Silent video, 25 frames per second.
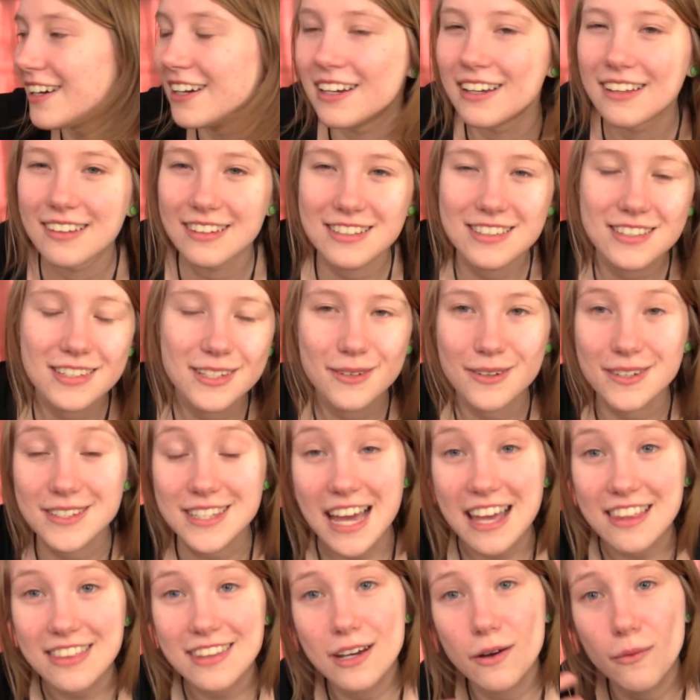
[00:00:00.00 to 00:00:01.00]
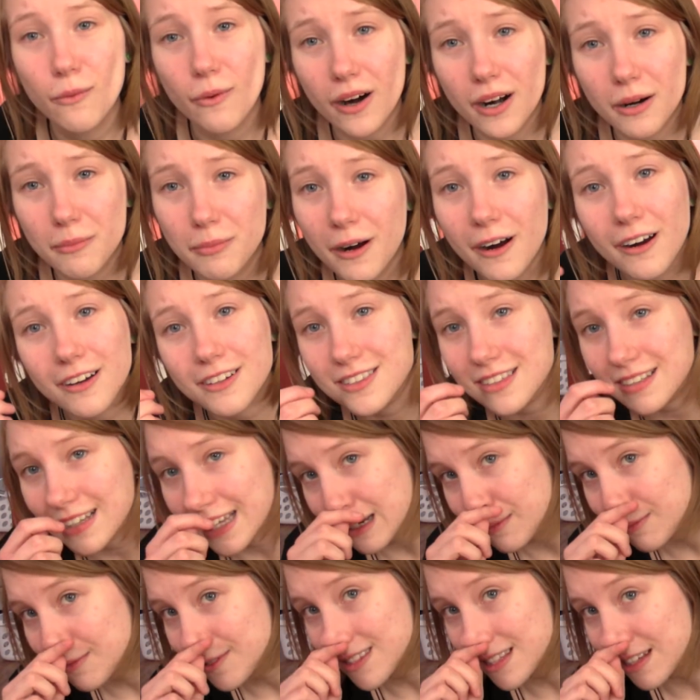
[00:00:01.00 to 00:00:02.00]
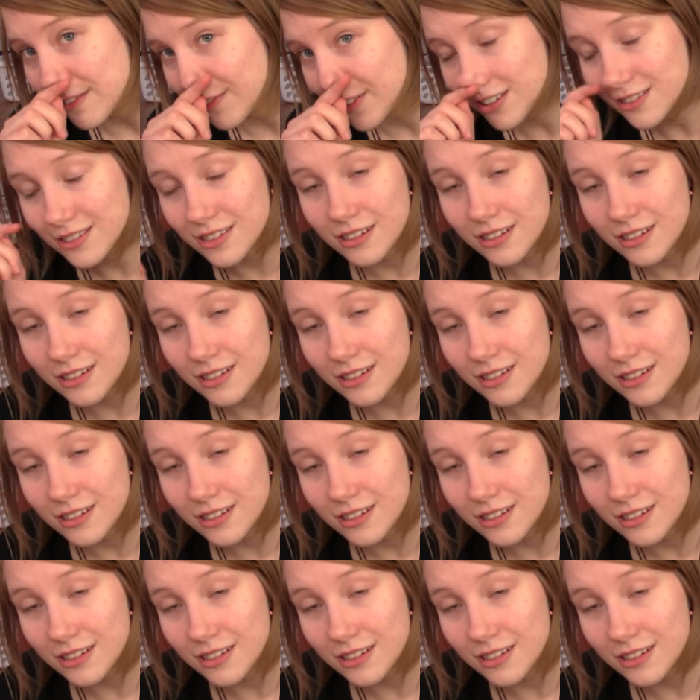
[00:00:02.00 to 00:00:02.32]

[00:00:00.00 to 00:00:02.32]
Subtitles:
Let's see what else. I think Water Parks and Lake Pacific's